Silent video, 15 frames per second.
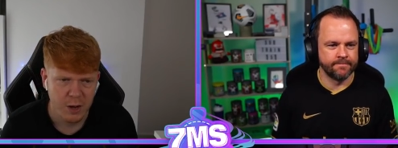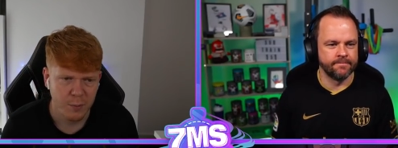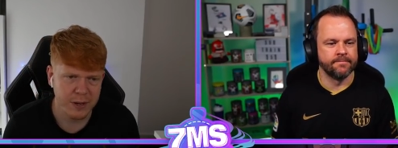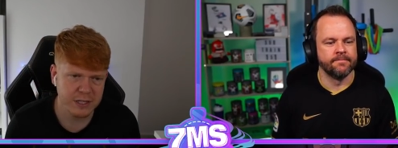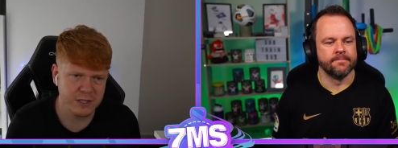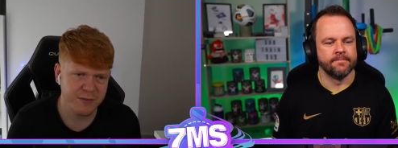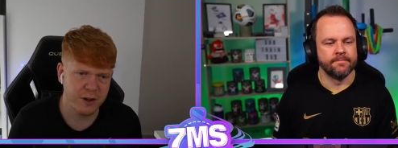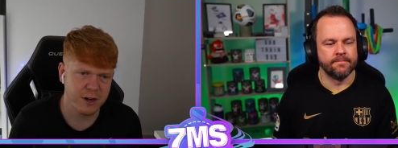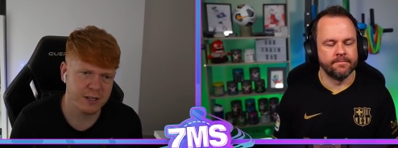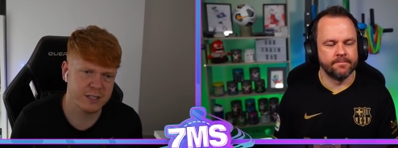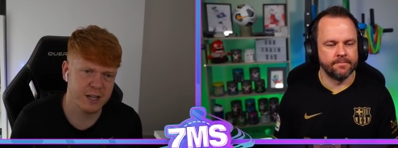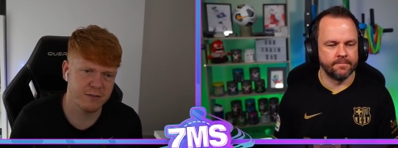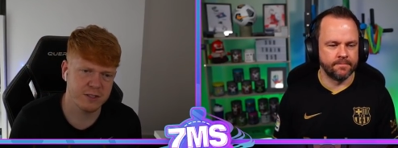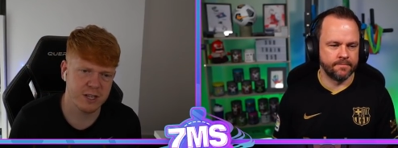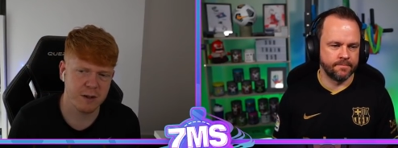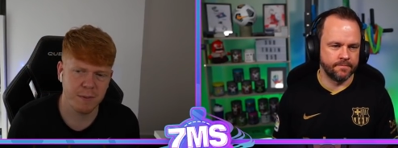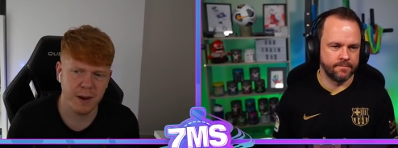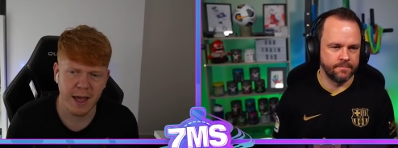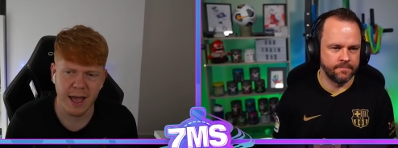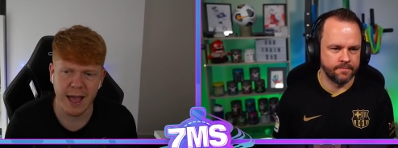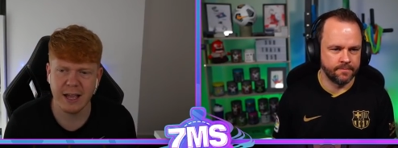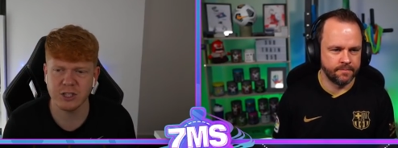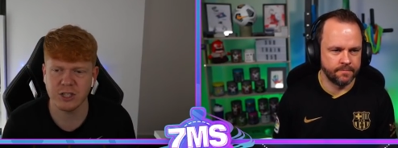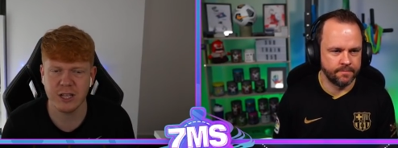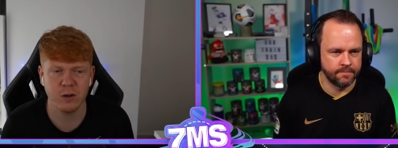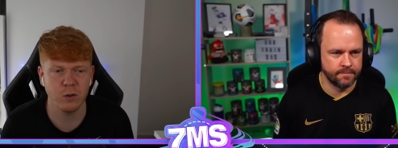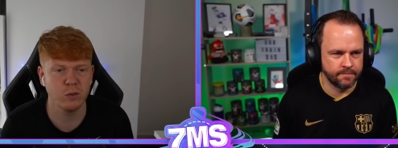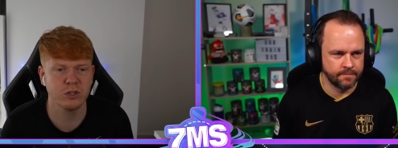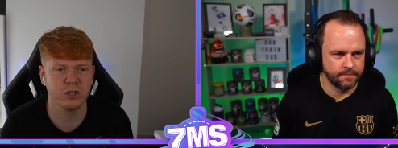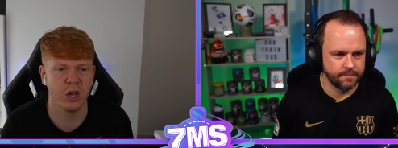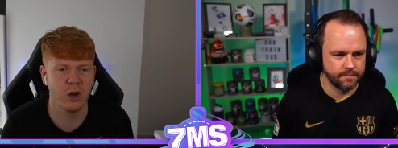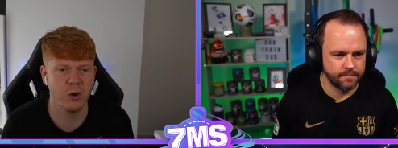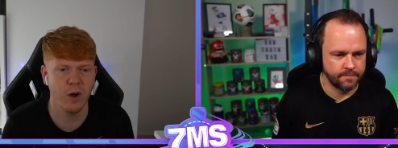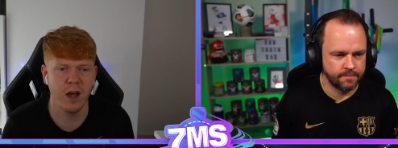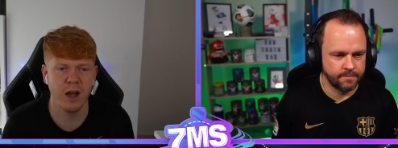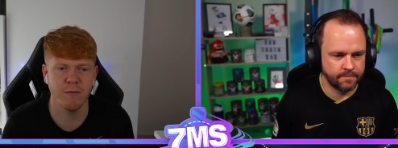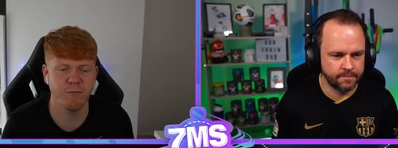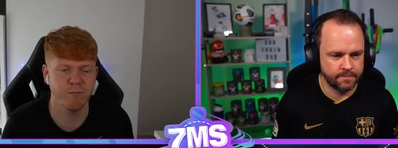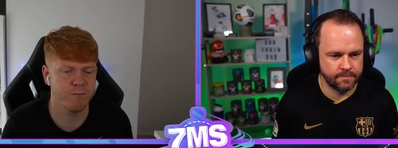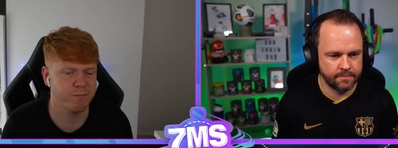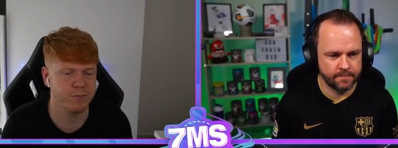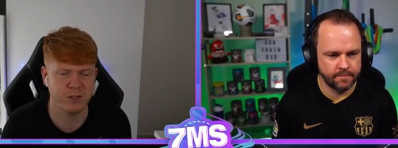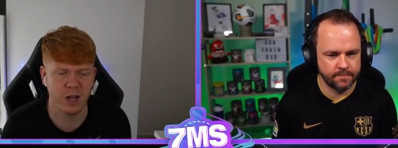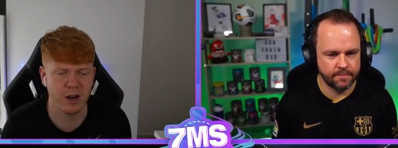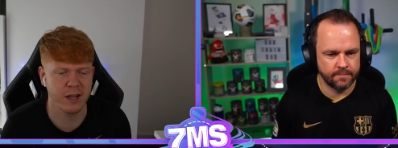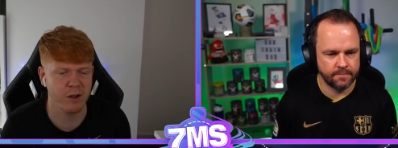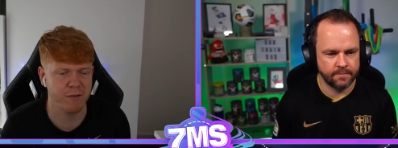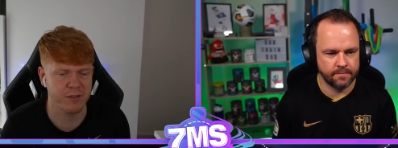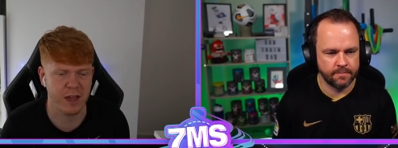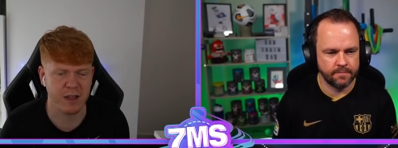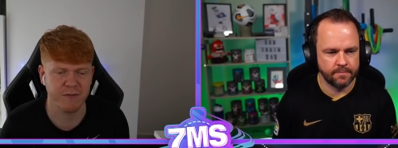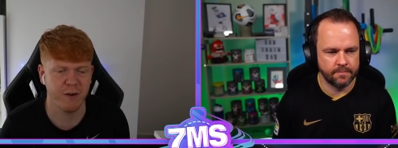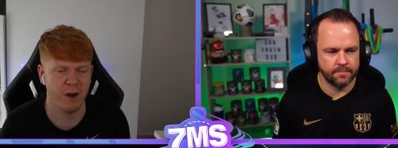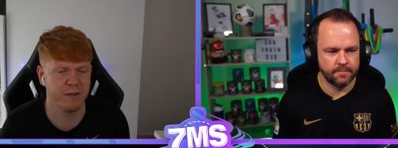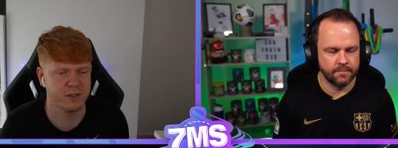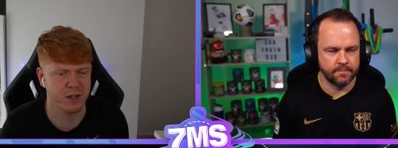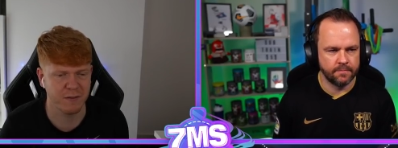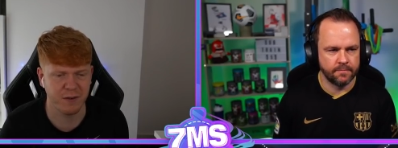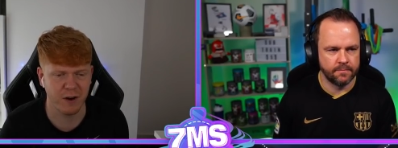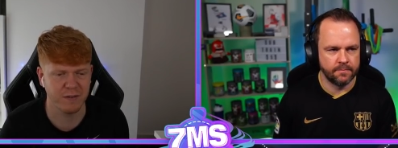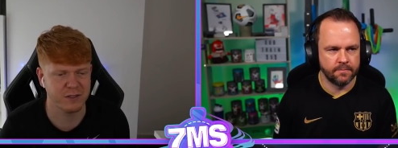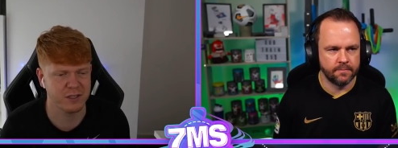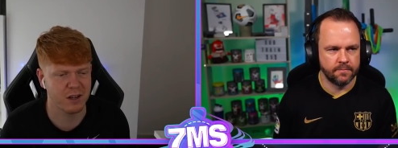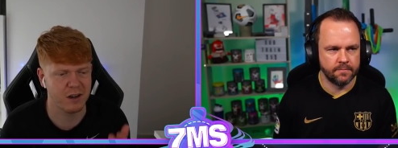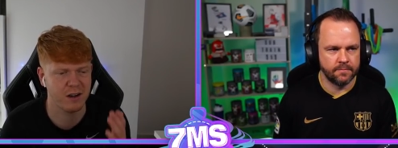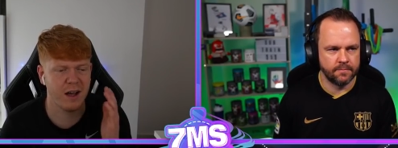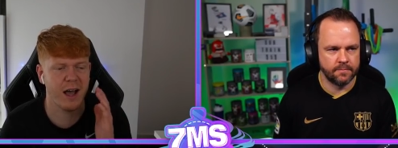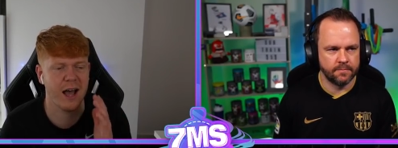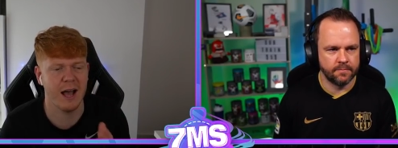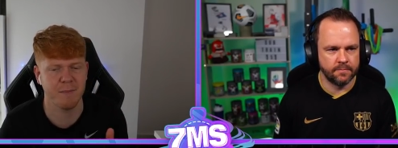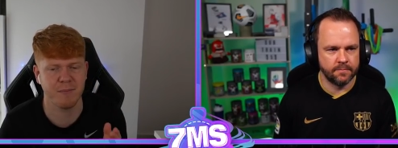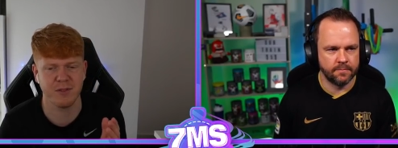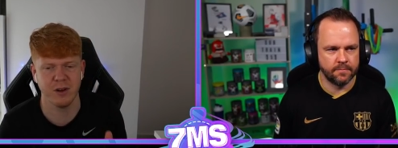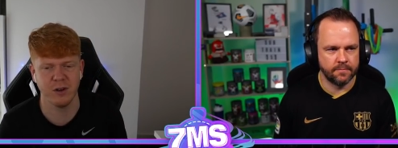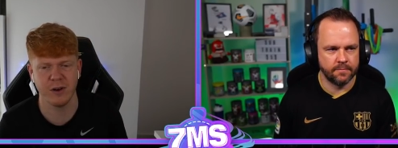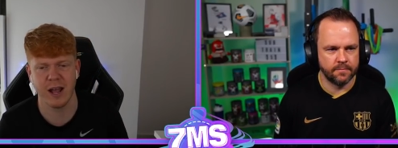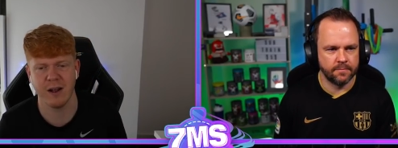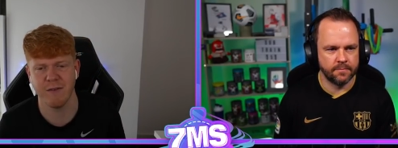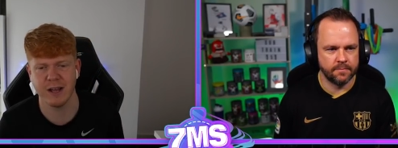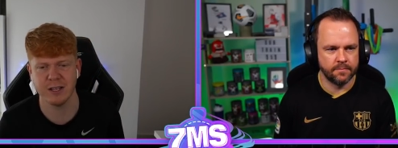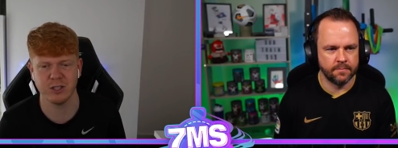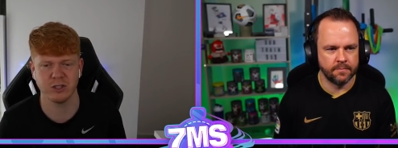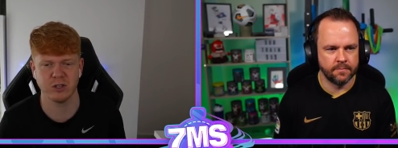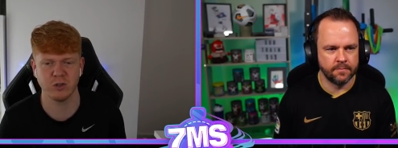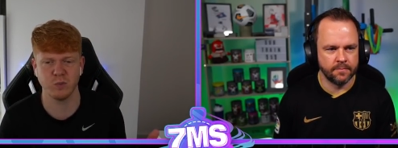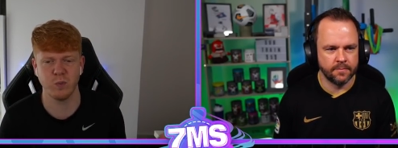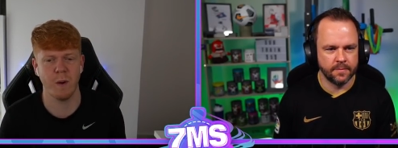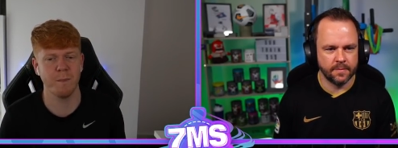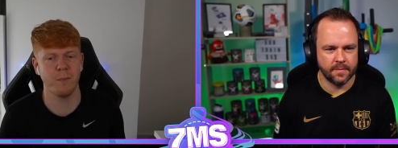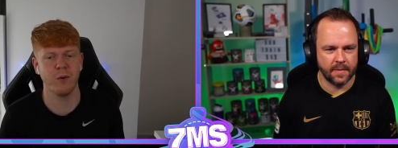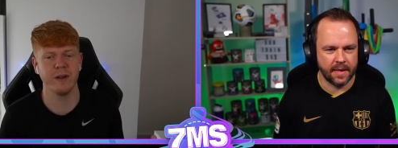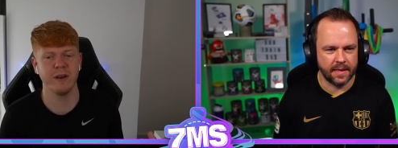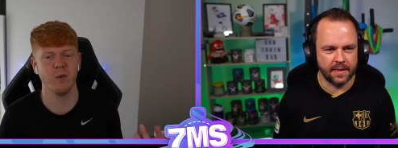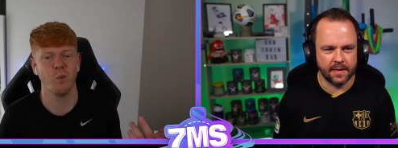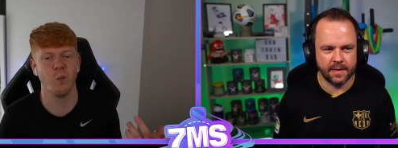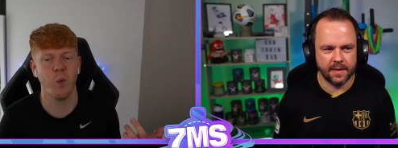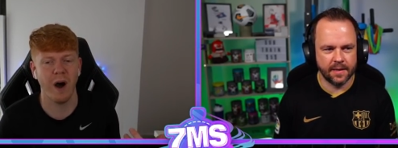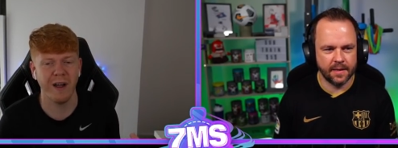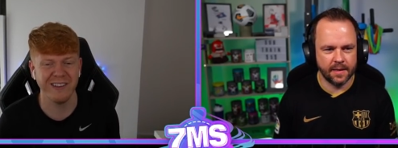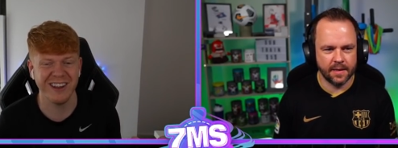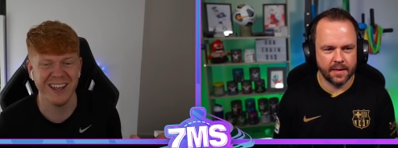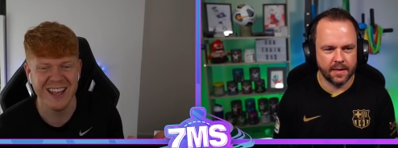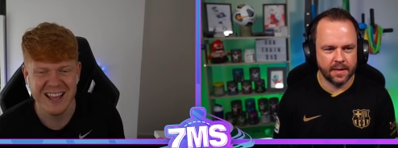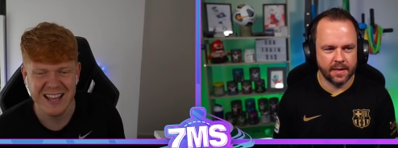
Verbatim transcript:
Speaker 1: we need to find ourselves a second player. Actually, also, Sterling obviously has 5-star, 5-star, absolutely outrageous, because 1.178.